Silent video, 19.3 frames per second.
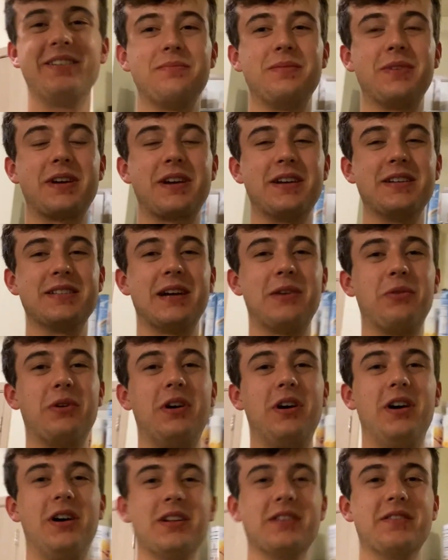because I want
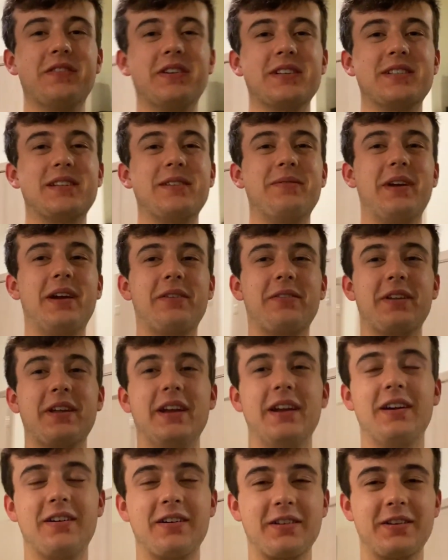all of us to be able to
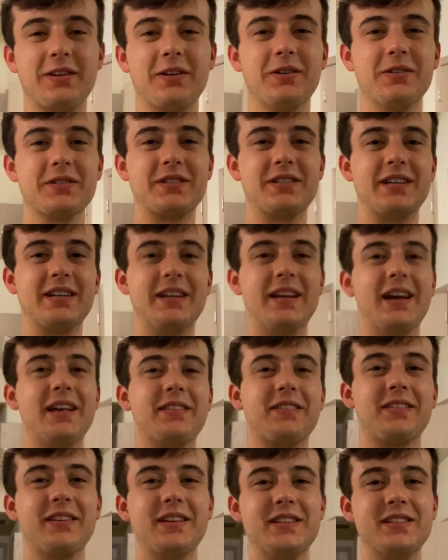hit our goals
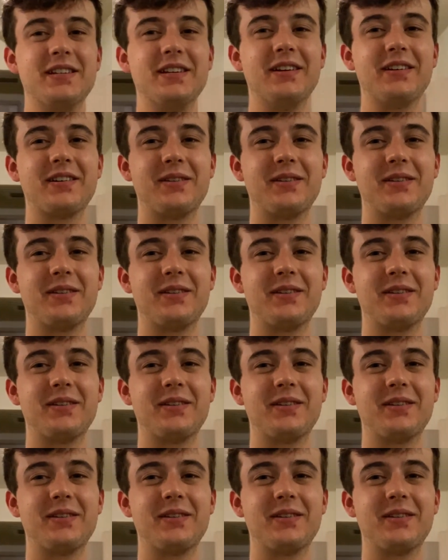together this year.